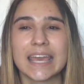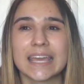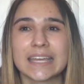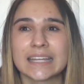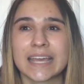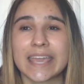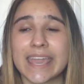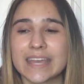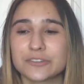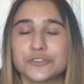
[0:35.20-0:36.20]
and I
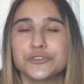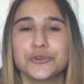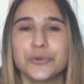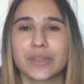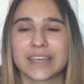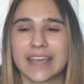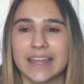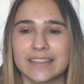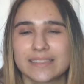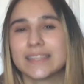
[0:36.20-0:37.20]
can't do like
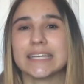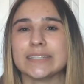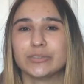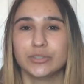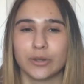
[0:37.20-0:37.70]
anything,